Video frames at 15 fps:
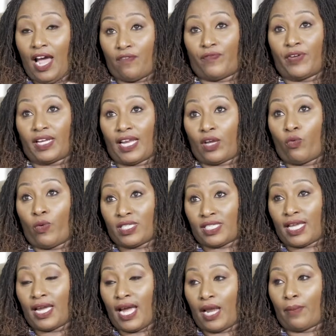I felt like
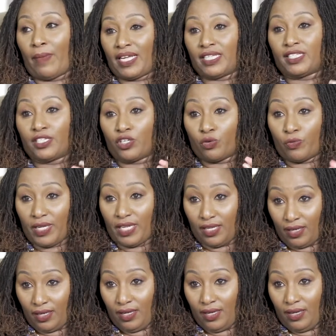once I got my
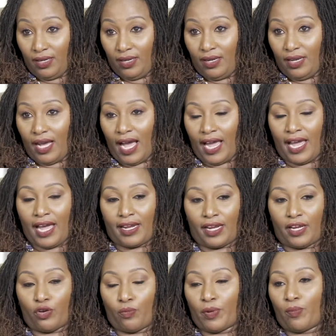degree, I had
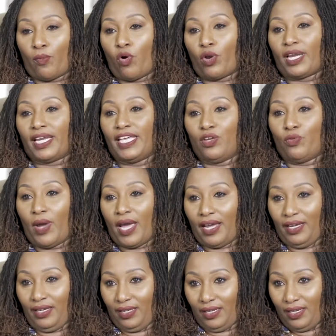a little bit more
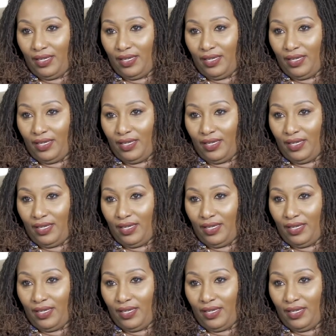leeway.